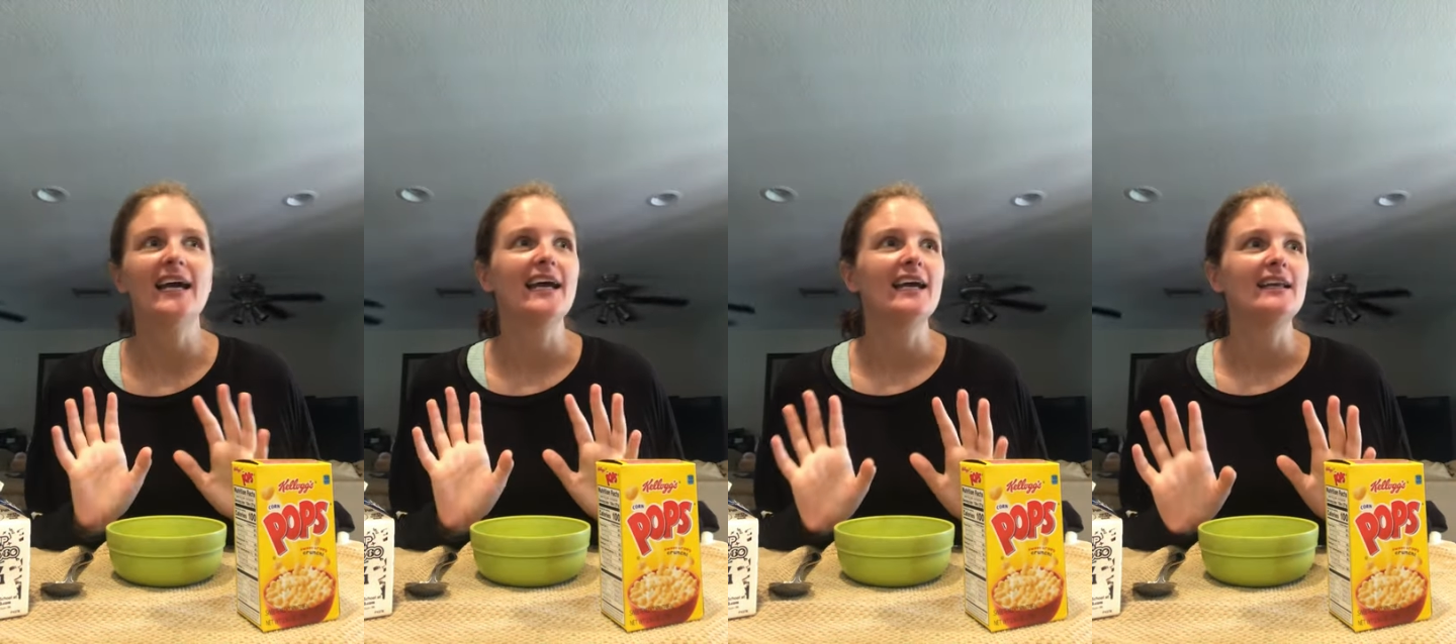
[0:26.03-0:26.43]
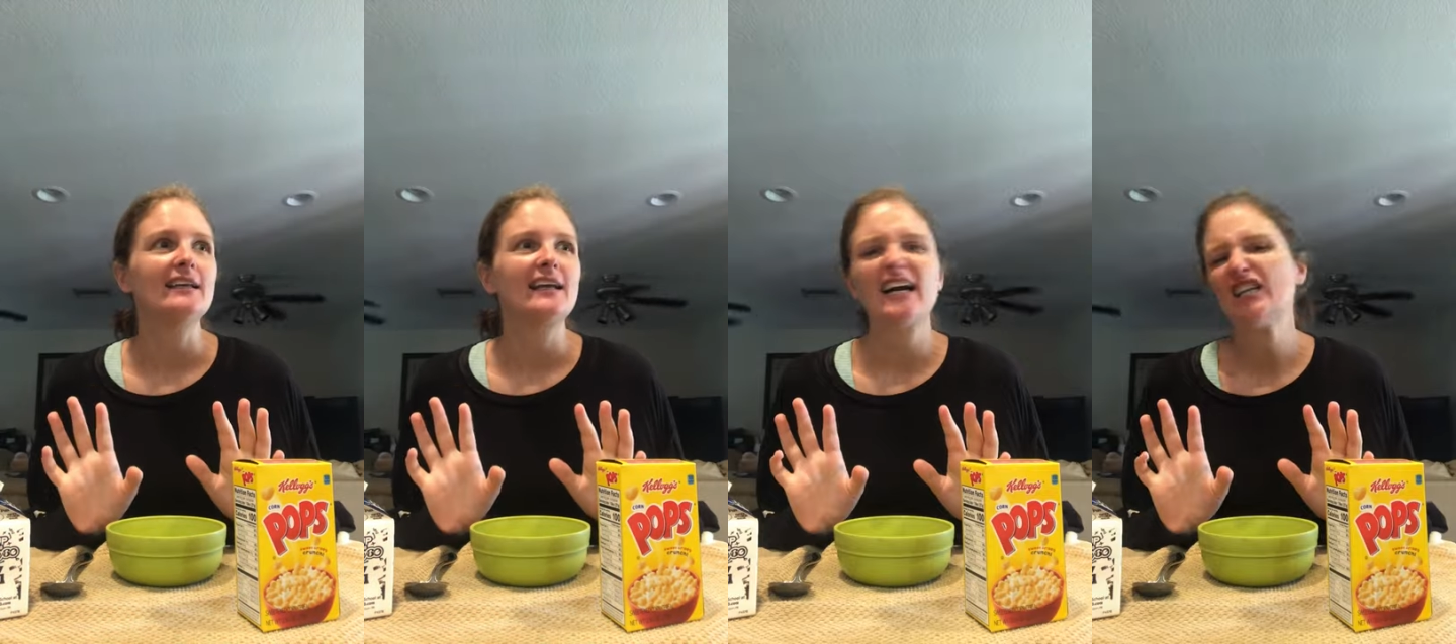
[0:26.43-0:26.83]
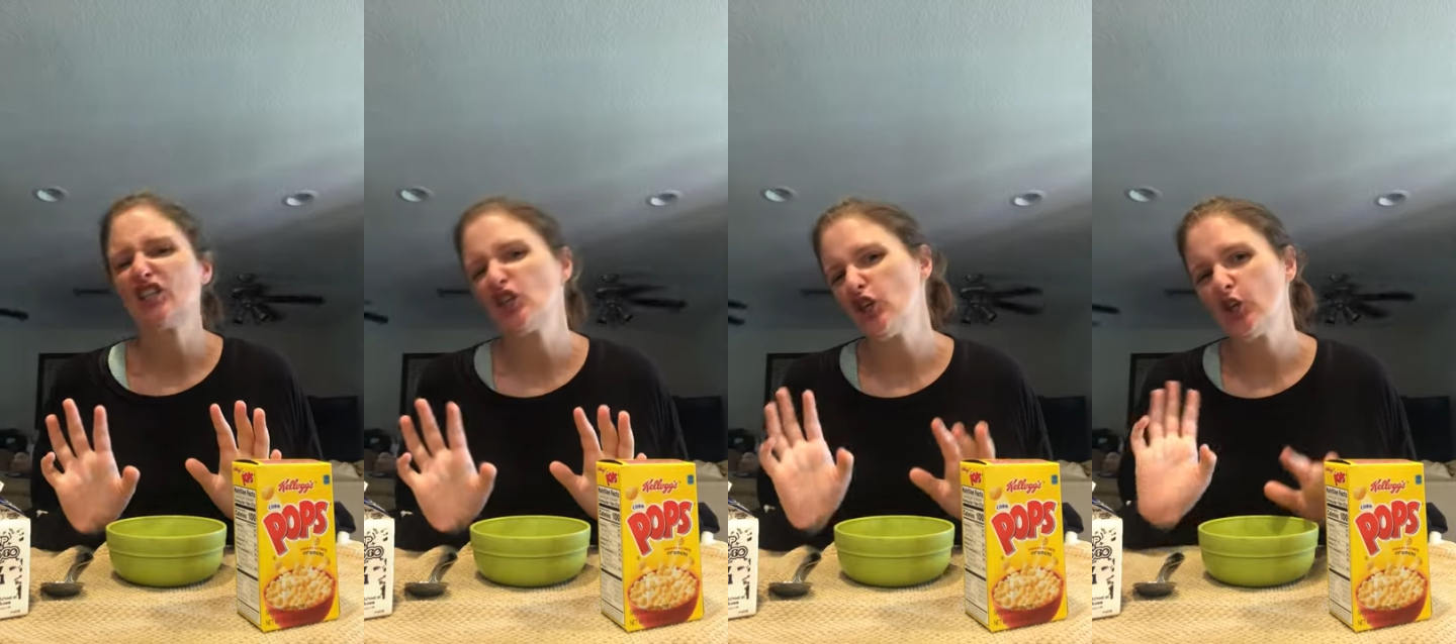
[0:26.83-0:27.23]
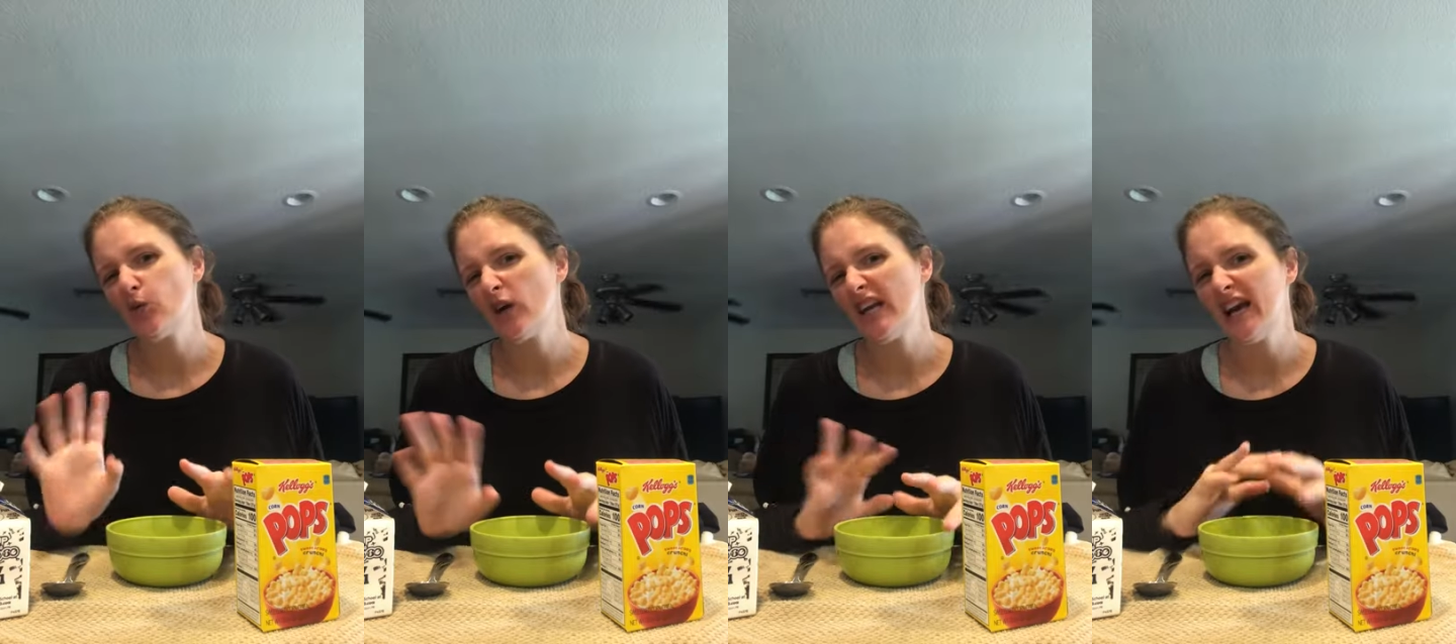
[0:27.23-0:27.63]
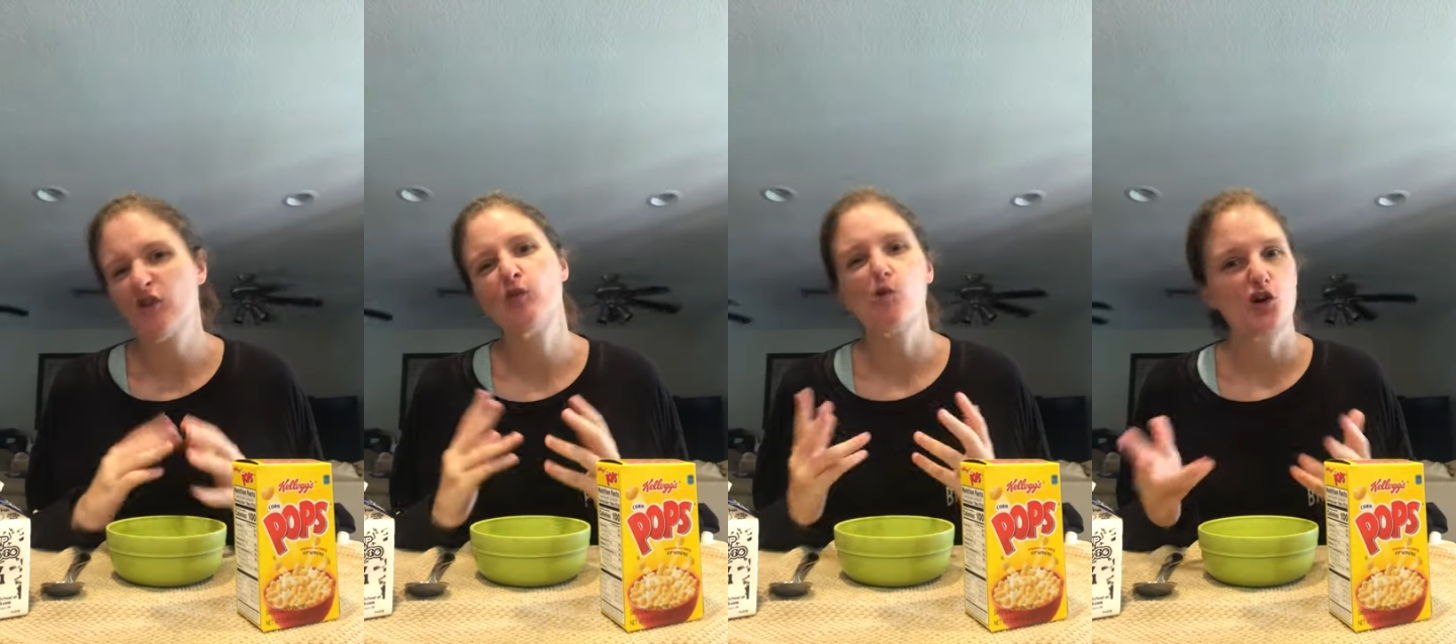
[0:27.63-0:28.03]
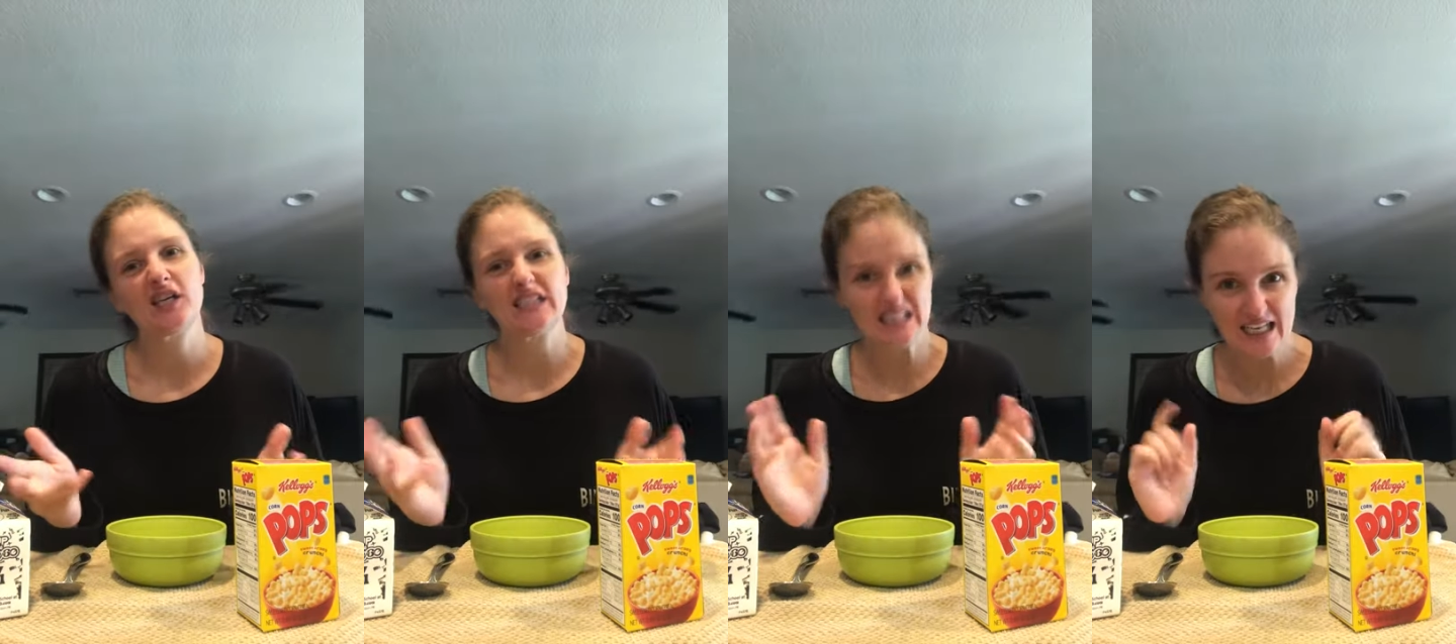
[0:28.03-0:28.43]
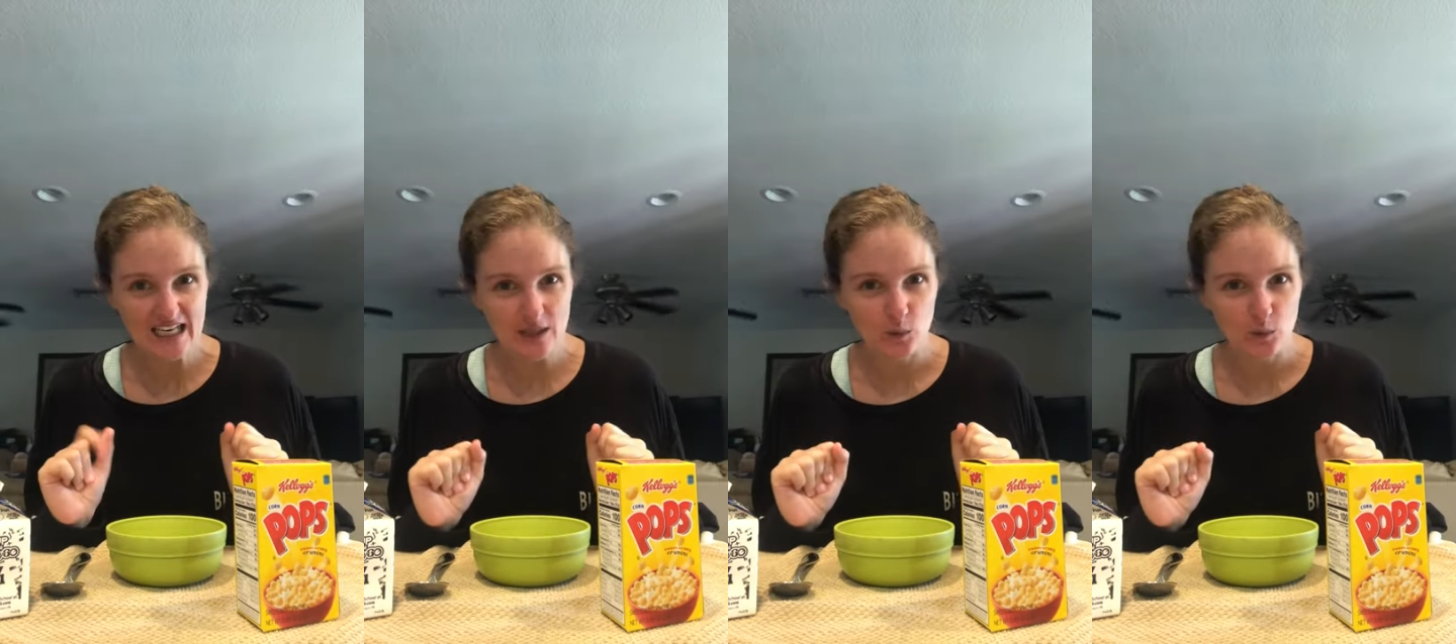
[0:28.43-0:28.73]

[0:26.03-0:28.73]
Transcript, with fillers: and kind of show you what every morning's like